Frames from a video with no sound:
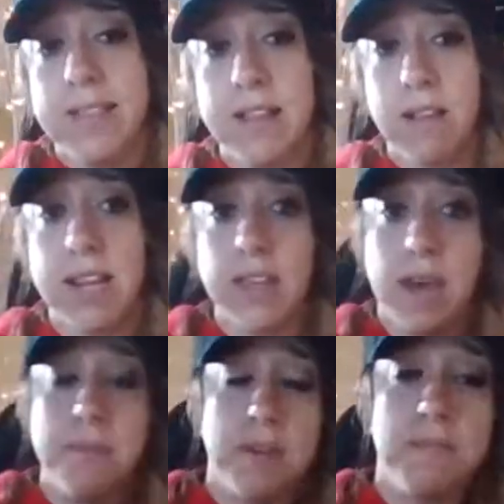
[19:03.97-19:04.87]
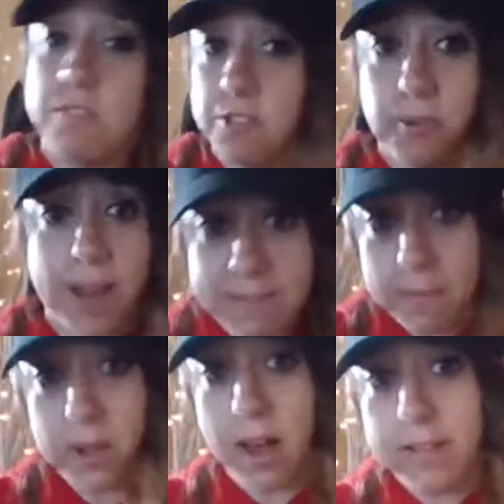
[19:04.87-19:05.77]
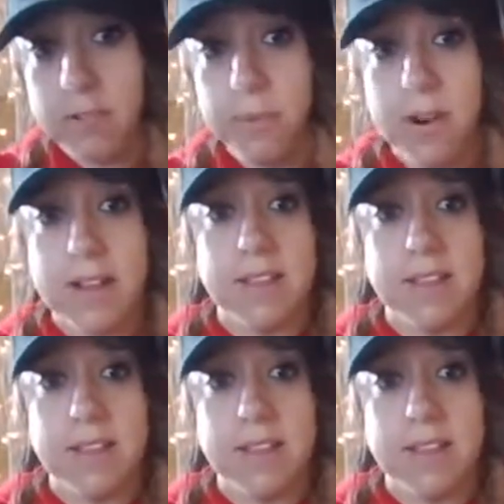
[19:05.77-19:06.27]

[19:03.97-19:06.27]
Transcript: They're going to come straight from College Board,